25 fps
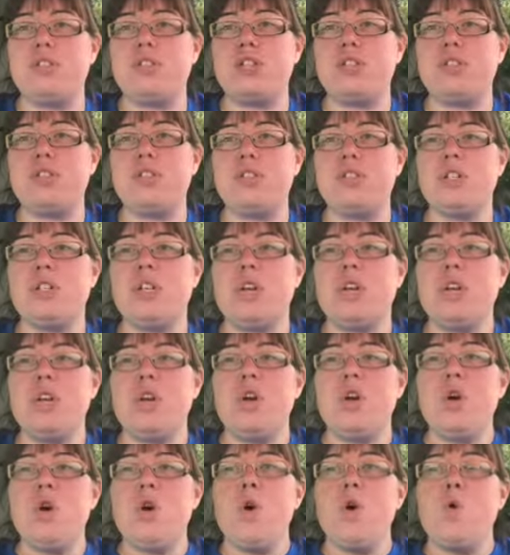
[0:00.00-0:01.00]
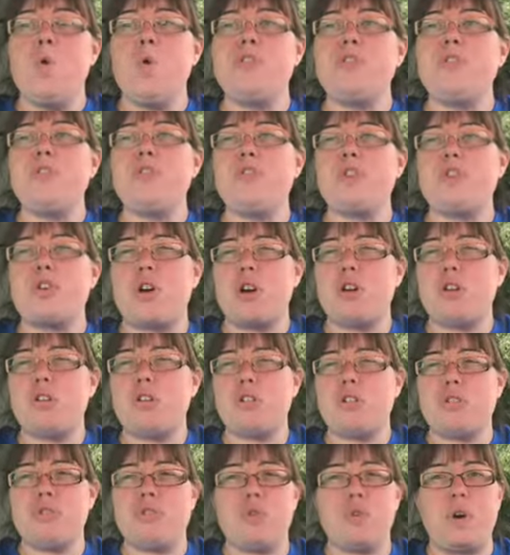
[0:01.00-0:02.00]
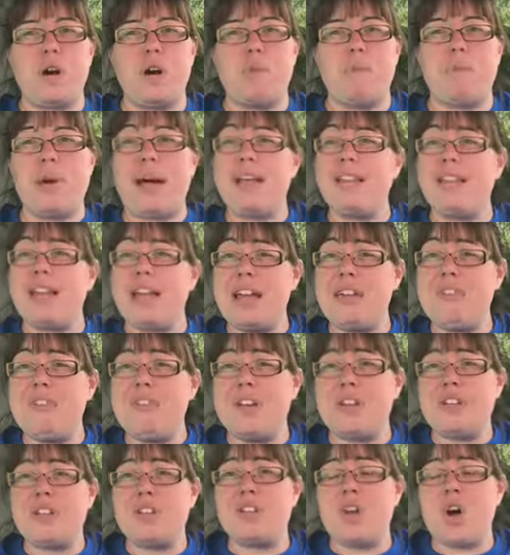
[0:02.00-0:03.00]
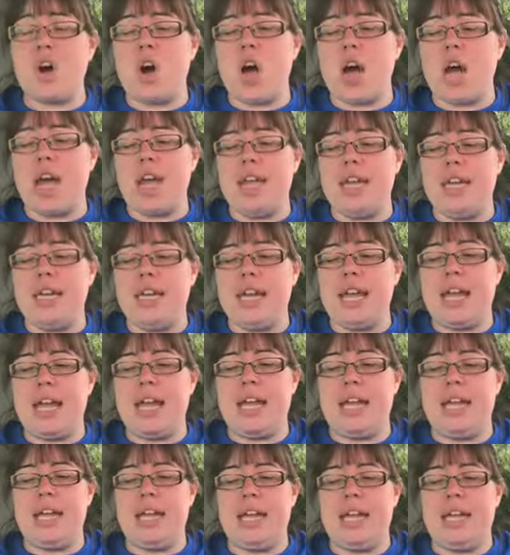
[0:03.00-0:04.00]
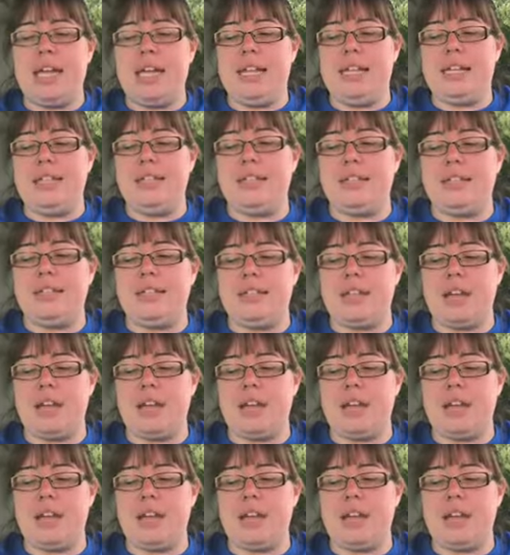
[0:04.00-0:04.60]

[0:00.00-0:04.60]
just with the struggles of where my life has gone, and